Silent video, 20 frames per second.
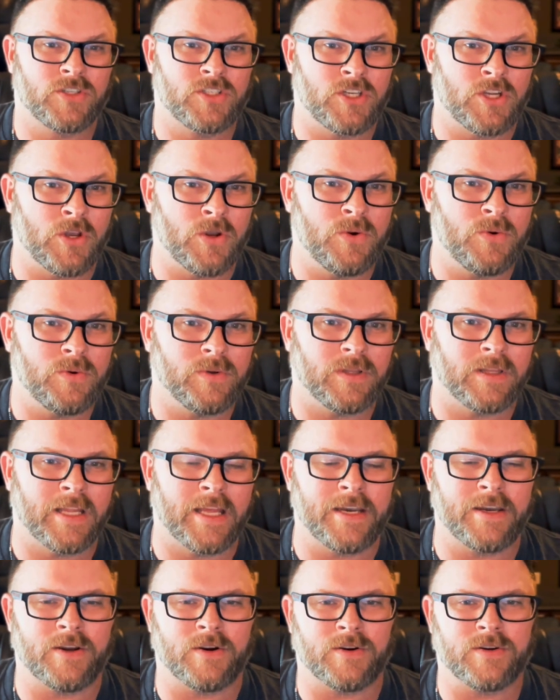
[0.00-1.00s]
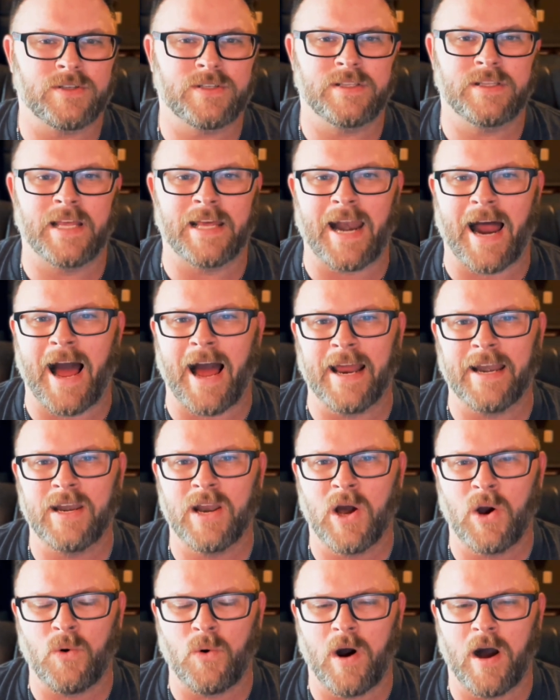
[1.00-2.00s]
two lenders that I
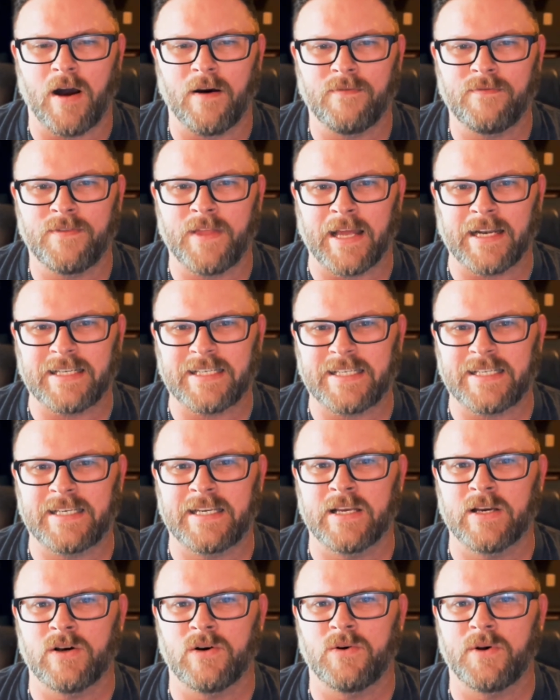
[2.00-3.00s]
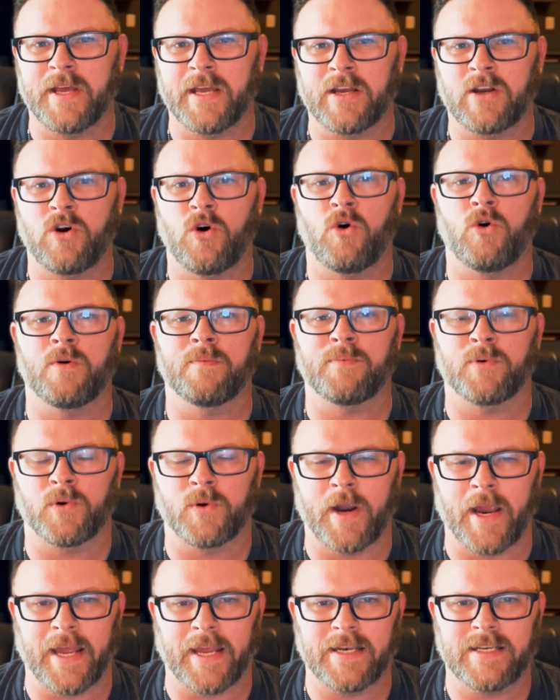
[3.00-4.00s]
know of that still
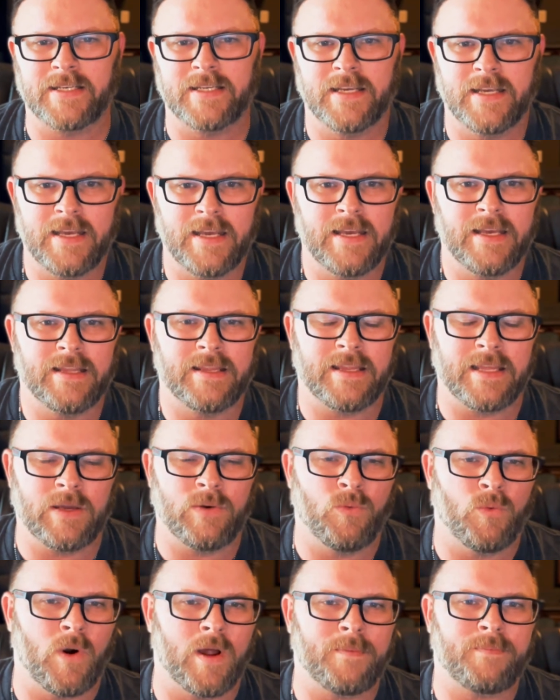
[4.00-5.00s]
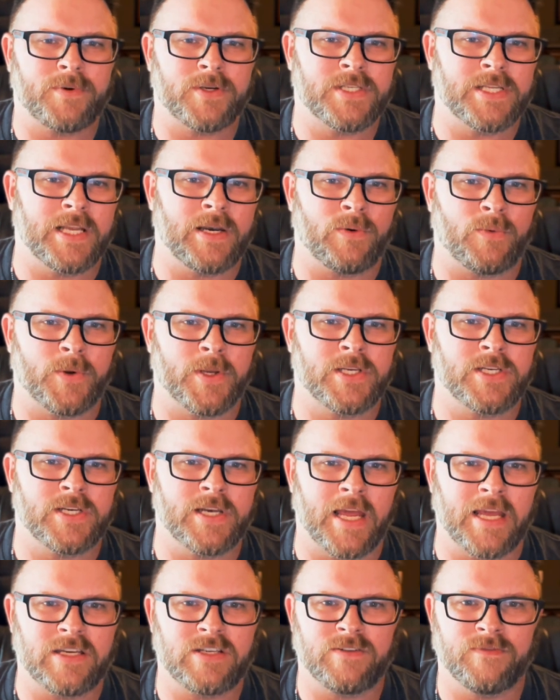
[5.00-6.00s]
incorporate the 1%
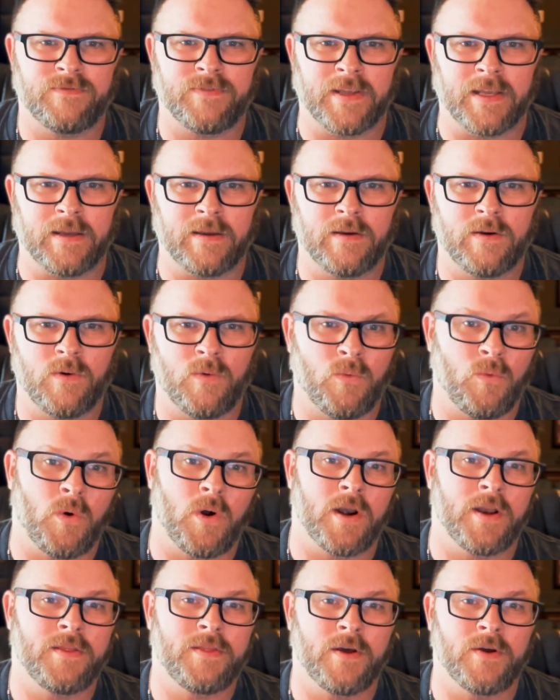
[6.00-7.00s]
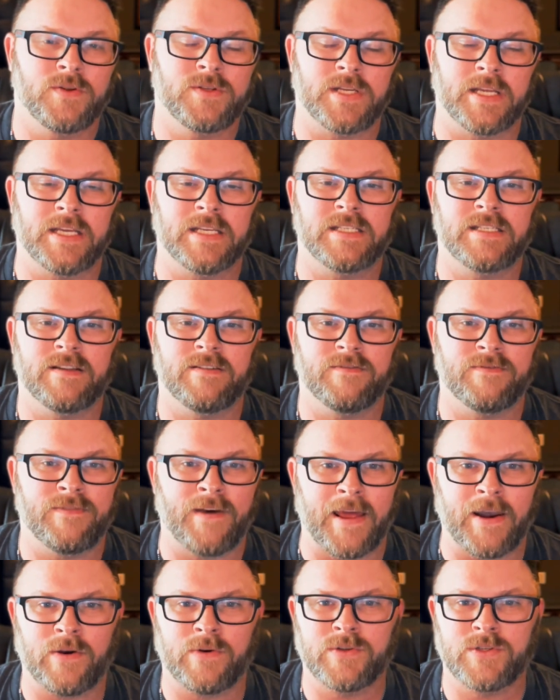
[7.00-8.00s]
origination fee. One of those is
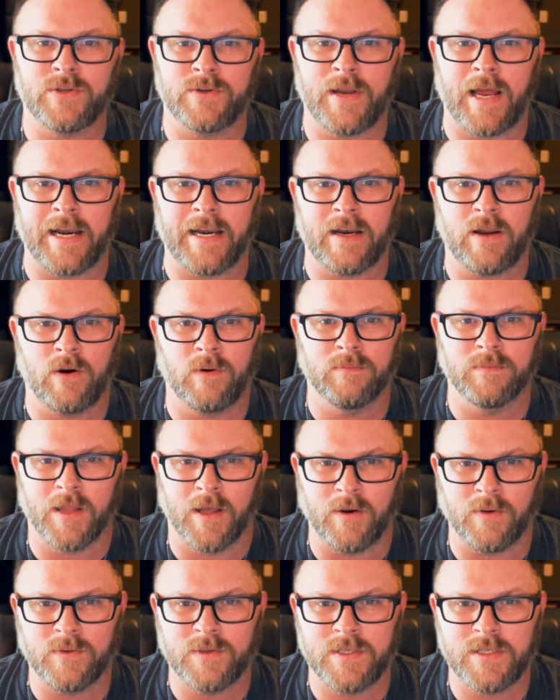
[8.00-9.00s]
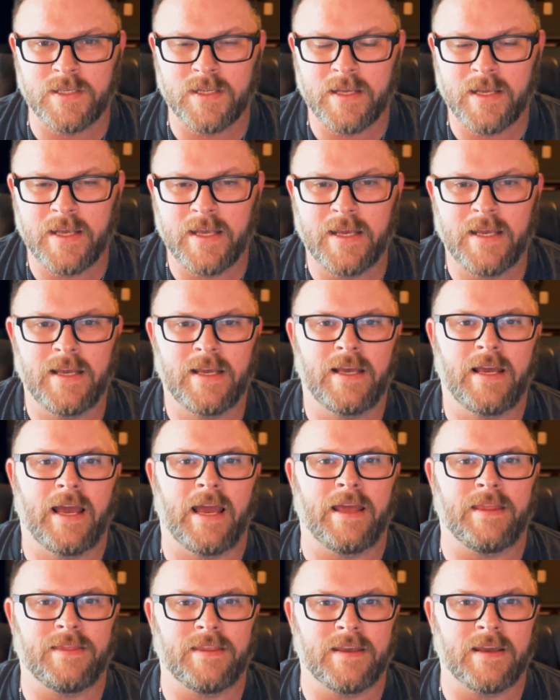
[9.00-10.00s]
Veterans United Home Loans,
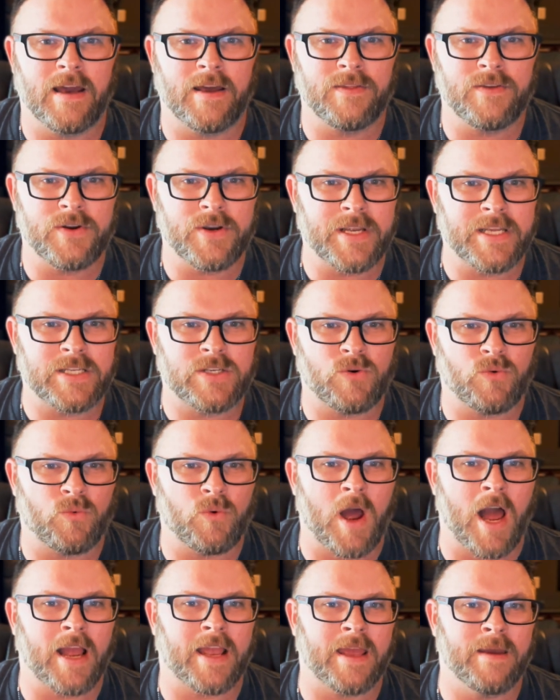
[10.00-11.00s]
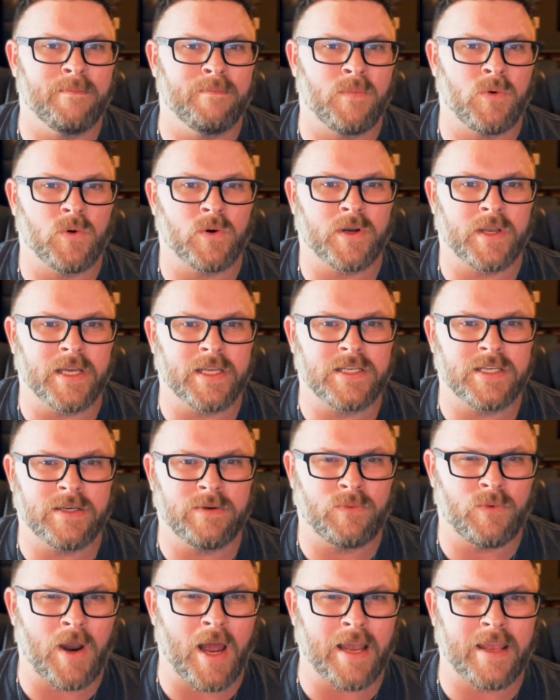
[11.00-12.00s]
and the other is Rocket Mortgage.
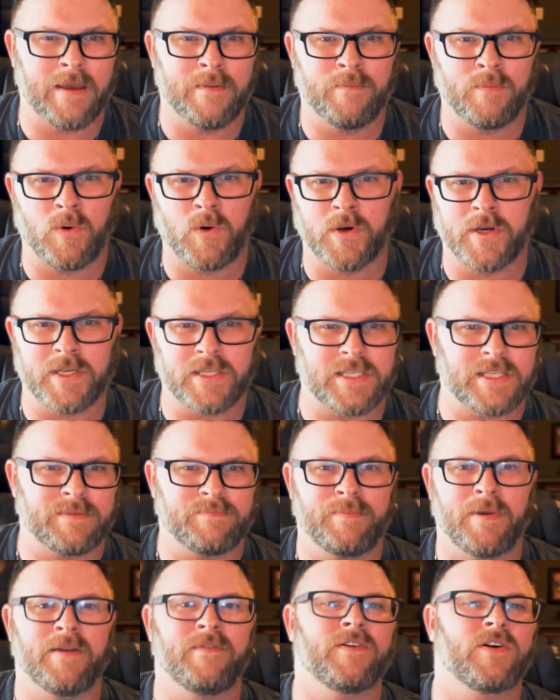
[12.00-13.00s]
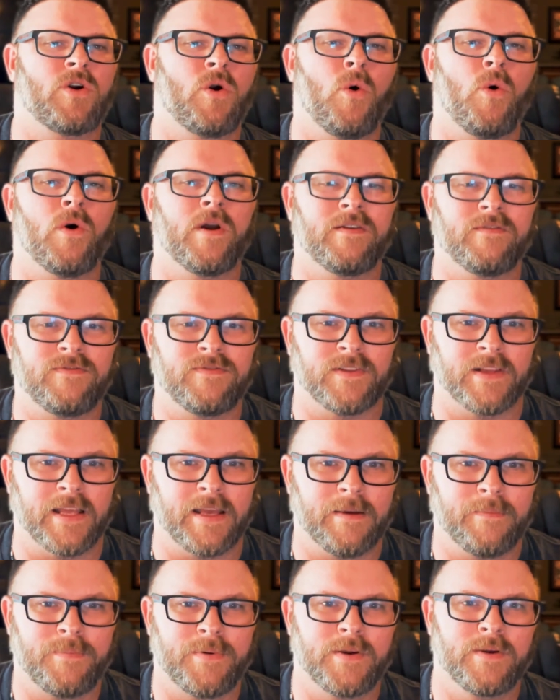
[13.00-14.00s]
And Rocket Mortgage is a bit of a coin flip.